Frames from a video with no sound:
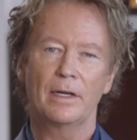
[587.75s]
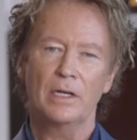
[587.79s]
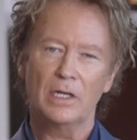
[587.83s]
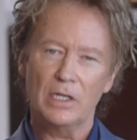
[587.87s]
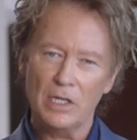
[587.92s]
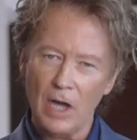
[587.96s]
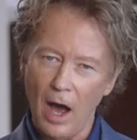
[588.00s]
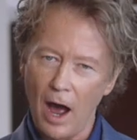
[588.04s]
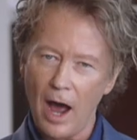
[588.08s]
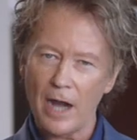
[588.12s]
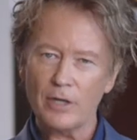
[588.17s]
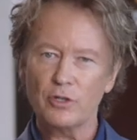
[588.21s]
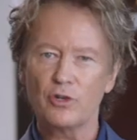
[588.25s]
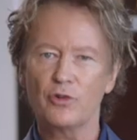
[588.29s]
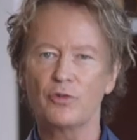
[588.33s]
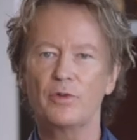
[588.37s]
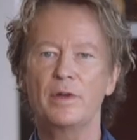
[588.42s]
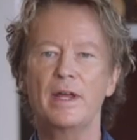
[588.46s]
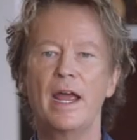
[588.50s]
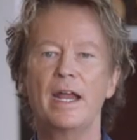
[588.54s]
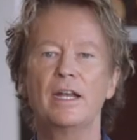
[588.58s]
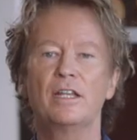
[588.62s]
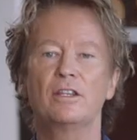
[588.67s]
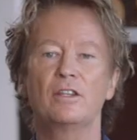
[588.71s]
God
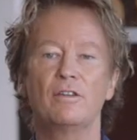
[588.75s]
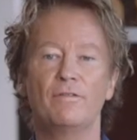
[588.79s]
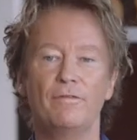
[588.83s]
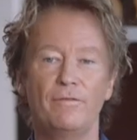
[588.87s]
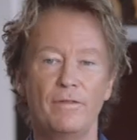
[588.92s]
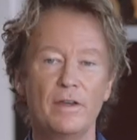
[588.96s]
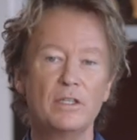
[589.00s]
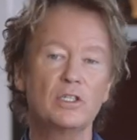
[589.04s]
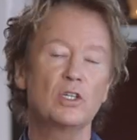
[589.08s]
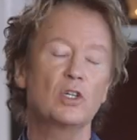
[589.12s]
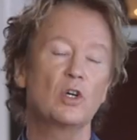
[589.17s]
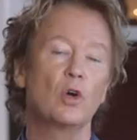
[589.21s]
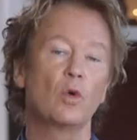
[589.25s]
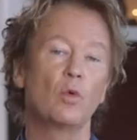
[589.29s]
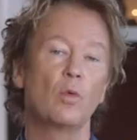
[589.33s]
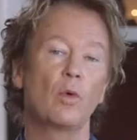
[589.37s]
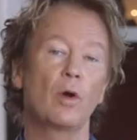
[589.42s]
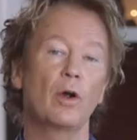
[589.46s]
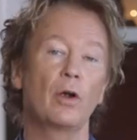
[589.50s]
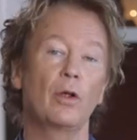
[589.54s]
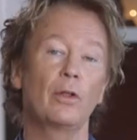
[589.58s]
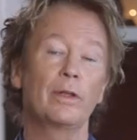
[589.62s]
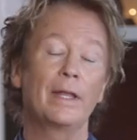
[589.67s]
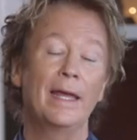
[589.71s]
created the physical
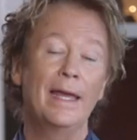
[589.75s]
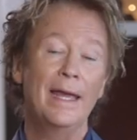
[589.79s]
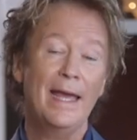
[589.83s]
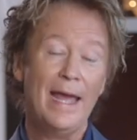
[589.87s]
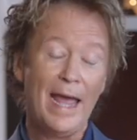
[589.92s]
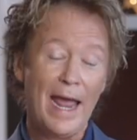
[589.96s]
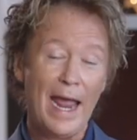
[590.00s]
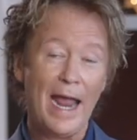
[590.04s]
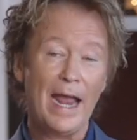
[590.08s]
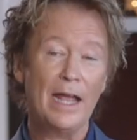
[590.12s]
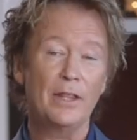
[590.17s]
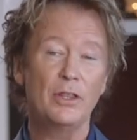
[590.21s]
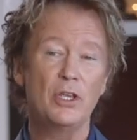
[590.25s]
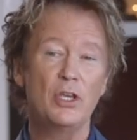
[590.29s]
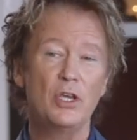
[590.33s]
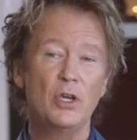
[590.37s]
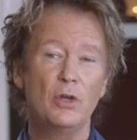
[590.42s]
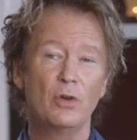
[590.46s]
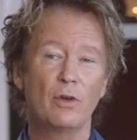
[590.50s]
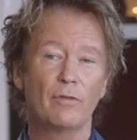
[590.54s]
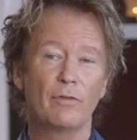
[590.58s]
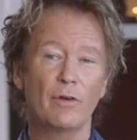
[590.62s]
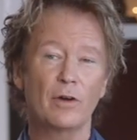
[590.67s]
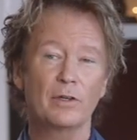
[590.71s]
world and the
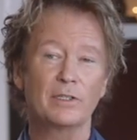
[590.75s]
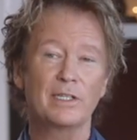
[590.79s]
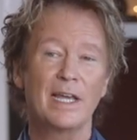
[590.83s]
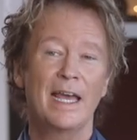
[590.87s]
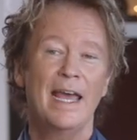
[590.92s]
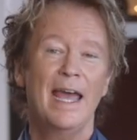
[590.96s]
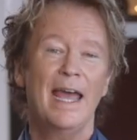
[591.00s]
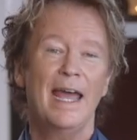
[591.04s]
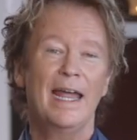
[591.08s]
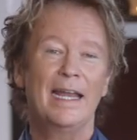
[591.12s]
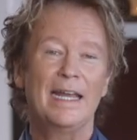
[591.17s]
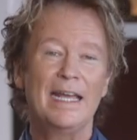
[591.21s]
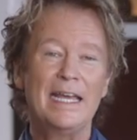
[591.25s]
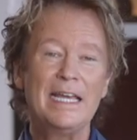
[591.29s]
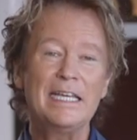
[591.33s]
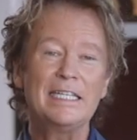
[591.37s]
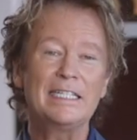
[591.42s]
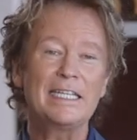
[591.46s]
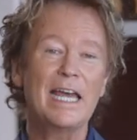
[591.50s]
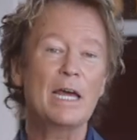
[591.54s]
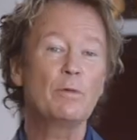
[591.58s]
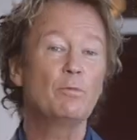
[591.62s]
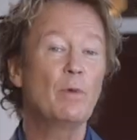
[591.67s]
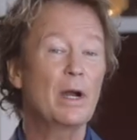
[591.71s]
universe, and he
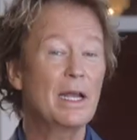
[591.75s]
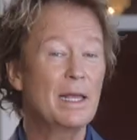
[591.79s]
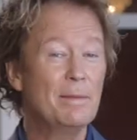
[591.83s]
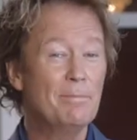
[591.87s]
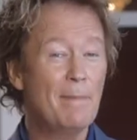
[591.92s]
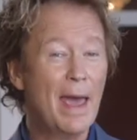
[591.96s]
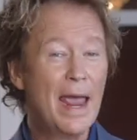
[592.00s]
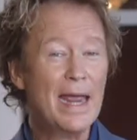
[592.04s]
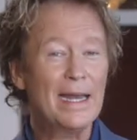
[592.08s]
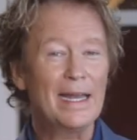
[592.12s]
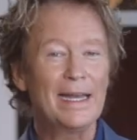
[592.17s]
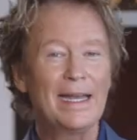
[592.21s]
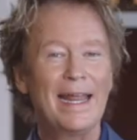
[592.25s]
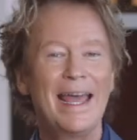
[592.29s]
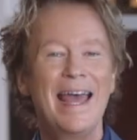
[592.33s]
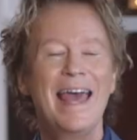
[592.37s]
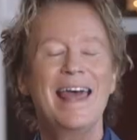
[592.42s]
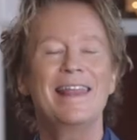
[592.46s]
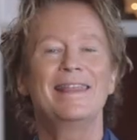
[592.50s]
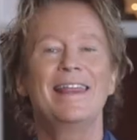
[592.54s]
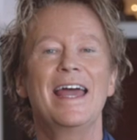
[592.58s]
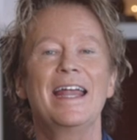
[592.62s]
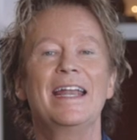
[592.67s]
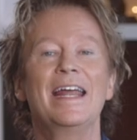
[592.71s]
said when he made it
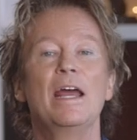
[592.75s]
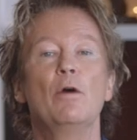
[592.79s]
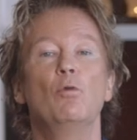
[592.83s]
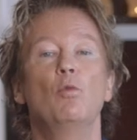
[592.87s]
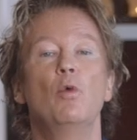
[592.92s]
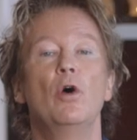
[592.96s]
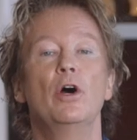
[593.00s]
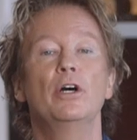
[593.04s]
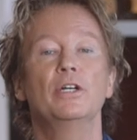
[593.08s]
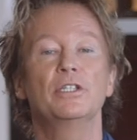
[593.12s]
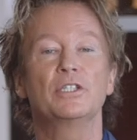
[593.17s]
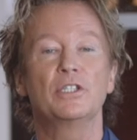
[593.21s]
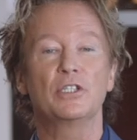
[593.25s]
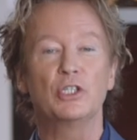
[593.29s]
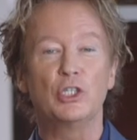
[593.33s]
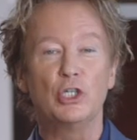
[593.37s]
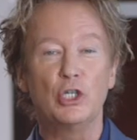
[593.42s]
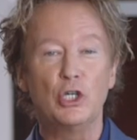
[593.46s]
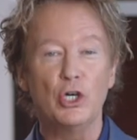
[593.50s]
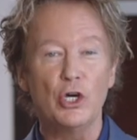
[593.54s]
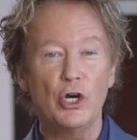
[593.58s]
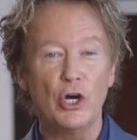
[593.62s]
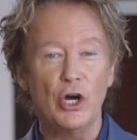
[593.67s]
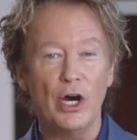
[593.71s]
that it was
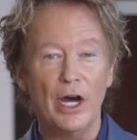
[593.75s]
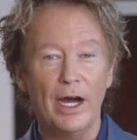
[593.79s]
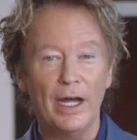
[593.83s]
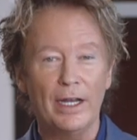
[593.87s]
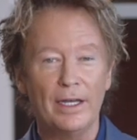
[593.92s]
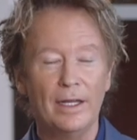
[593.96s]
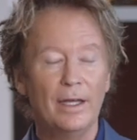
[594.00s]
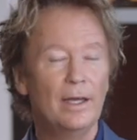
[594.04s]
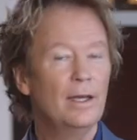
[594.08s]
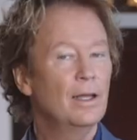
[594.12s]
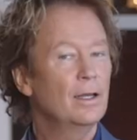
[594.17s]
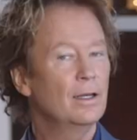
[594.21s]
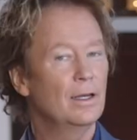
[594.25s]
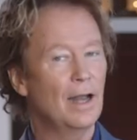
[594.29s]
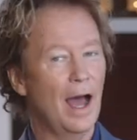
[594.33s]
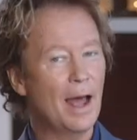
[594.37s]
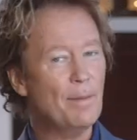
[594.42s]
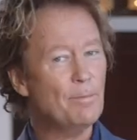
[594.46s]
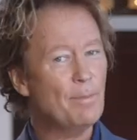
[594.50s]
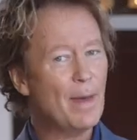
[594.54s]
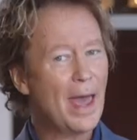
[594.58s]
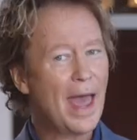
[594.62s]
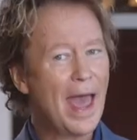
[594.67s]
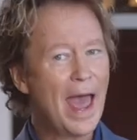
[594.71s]
good.
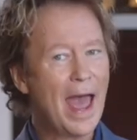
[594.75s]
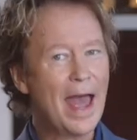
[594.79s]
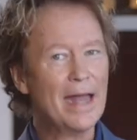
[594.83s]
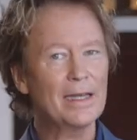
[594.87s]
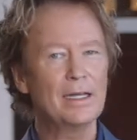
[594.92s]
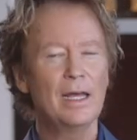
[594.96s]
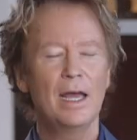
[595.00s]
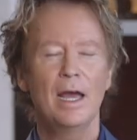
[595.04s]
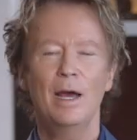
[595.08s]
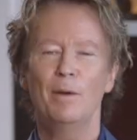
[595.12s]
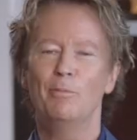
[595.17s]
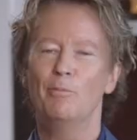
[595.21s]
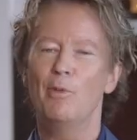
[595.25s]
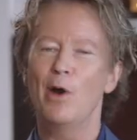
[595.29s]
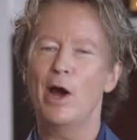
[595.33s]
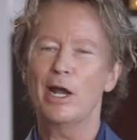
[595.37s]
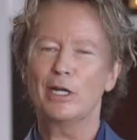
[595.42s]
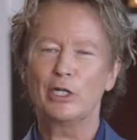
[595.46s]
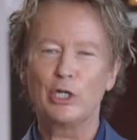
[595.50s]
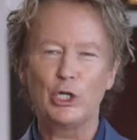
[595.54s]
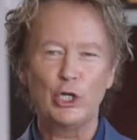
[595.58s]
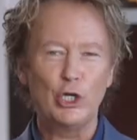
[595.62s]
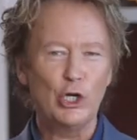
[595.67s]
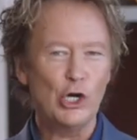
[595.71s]
Not bad,
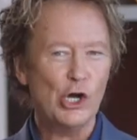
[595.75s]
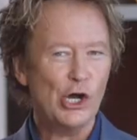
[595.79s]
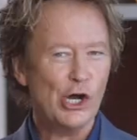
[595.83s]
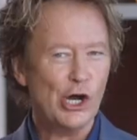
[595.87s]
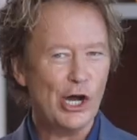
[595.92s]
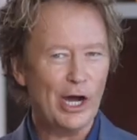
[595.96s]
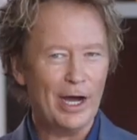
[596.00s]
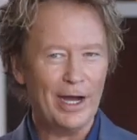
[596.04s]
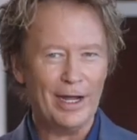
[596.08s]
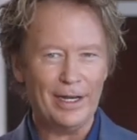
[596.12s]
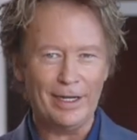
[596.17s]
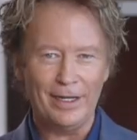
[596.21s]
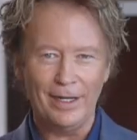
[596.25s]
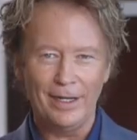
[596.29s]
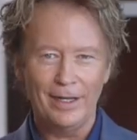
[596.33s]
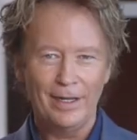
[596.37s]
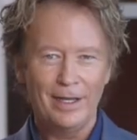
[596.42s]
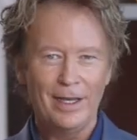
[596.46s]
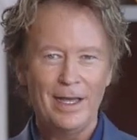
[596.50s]
but good.